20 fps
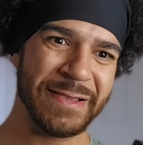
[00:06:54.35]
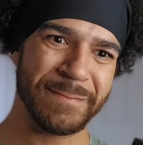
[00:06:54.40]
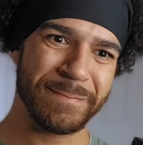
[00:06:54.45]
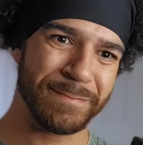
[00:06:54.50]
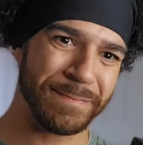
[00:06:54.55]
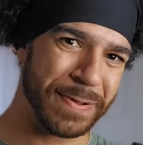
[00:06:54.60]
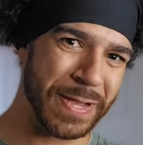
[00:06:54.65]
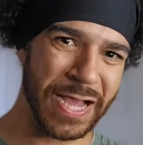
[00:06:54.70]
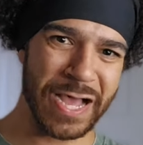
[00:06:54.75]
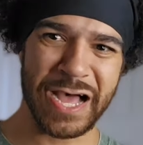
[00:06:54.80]

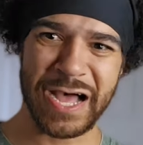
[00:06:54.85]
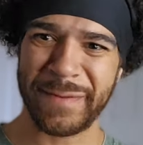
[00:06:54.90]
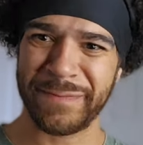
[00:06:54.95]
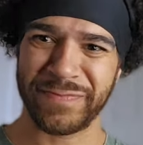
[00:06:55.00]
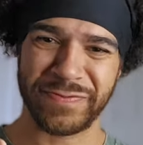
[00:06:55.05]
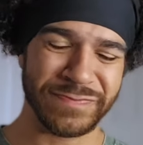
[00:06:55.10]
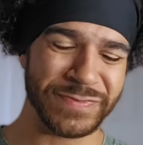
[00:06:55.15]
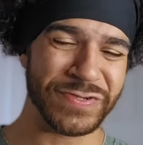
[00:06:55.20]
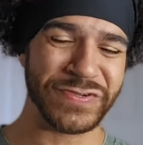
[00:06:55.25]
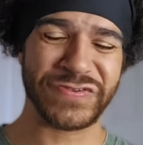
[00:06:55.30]

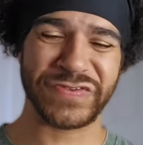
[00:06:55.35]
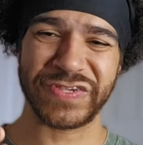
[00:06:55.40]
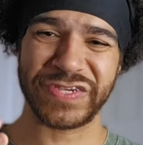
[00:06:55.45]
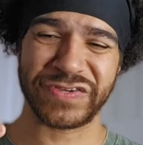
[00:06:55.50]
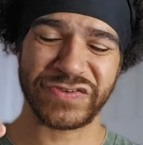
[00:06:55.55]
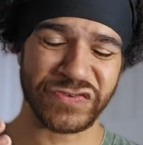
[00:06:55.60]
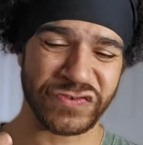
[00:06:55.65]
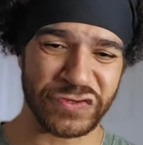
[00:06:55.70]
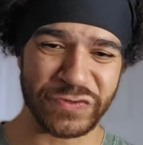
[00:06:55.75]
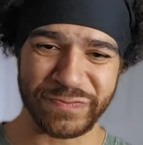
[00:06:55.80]
pop music
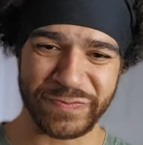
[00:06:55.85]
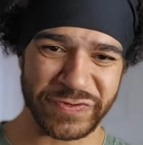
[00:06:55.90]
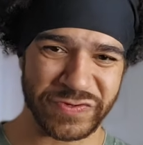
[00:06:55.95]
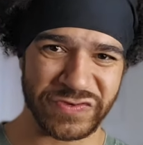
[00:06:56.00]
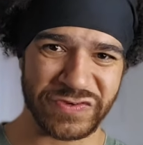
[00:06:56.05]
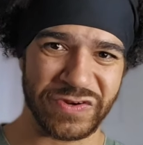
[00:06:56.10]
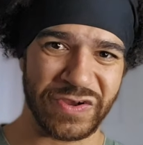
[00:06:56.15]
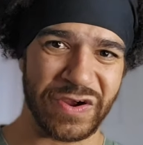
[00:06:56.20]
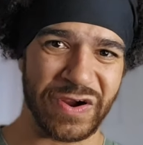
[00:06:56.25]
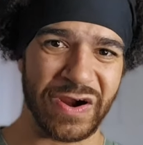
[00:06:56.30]

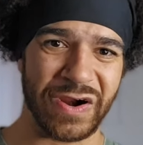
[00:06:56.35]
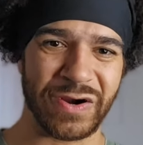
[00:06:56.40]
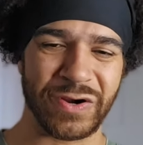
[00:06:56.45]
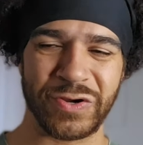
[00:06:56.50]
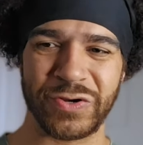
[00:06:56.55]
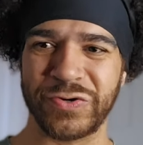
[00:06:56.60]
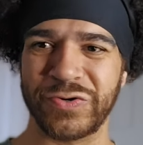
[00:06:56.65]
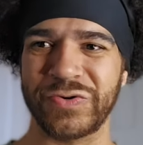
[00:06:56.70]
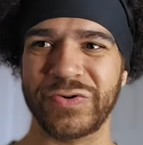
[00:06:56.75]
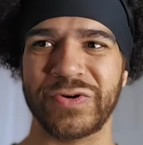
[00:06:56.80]
superstar
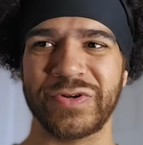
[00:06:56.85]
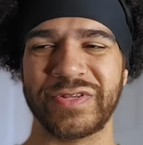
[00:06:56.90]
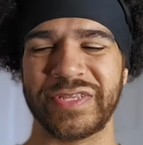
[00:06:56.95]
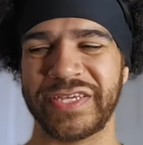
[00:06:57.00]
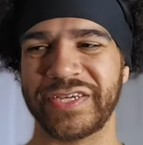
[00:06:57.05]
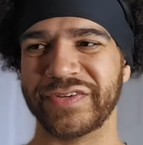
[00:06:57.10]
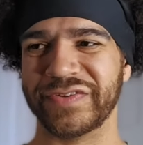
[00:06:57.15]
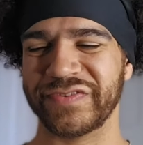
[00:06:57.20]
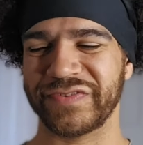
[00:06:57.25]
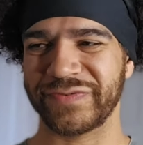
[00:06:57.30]
who
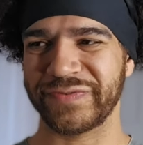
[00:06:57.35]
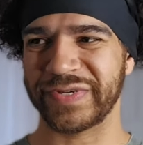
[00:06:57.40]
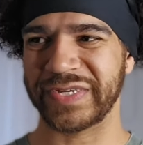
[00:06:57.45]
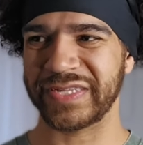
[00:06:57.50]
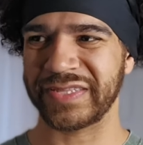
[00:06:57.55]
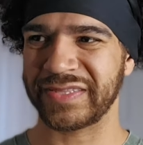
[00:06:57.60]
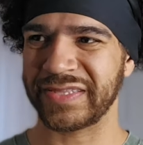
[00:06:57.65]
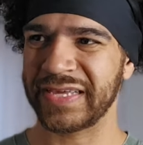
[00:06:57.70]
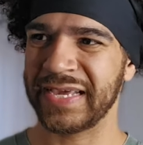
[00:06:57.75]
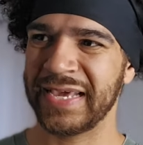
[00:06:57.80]
deals
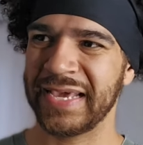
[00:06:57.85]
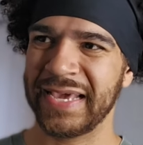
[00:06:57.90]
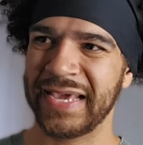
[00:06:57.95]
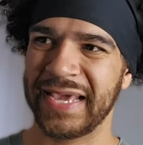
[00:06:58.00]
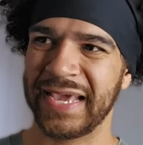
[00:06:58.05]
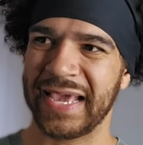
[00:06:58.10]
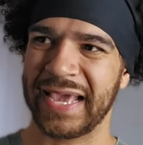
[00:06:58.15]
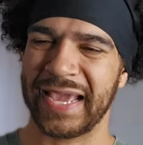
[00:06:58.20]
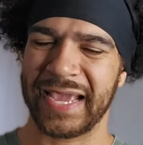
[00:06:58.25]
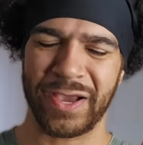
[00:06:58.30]
with
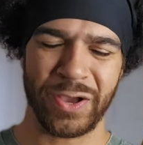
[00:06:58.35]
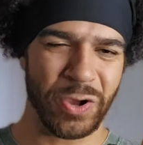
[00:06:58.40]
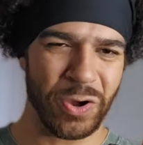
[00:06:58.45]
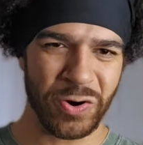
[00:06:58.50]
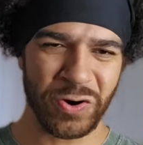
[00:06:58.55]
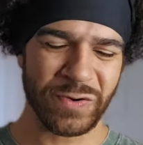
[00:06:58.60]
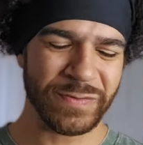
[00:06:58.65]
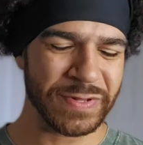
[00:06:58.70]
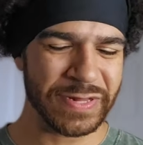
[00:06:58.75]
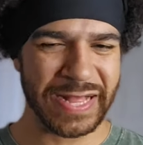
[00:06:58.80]
a
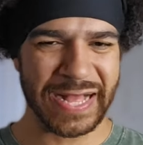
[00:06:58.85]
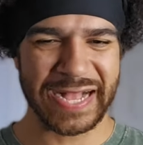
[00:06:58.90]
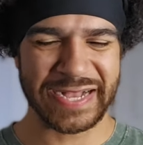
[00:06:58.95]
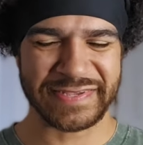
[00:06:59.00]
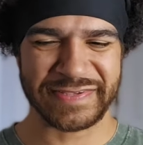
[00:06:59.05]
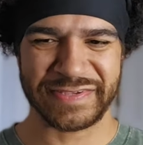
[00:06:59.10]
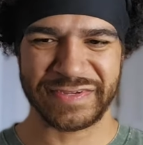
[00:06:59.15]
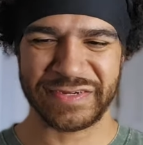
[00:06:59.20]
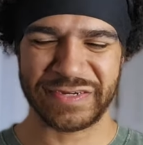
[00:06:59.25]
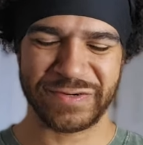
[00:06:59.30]
horrible
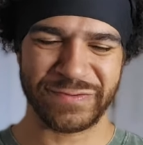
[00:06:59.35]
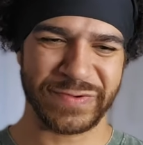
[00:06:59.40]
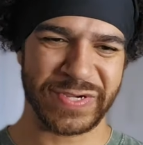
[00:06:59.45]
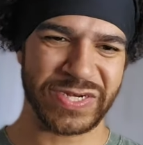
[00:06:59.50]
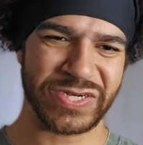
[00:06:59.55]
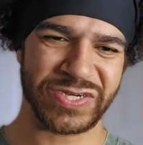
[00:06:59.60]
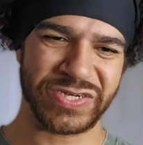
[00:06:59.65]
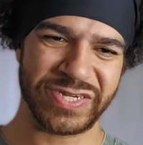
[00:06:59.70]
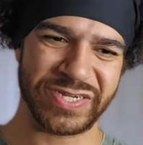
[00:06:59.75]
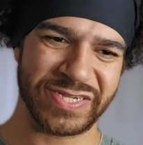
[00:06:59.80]
accident
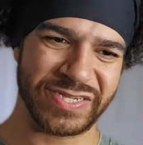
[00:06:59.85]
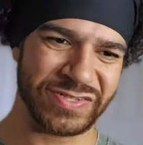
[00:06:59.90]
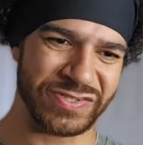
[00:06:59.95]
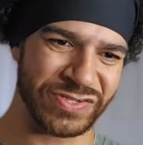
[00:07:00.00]
when she is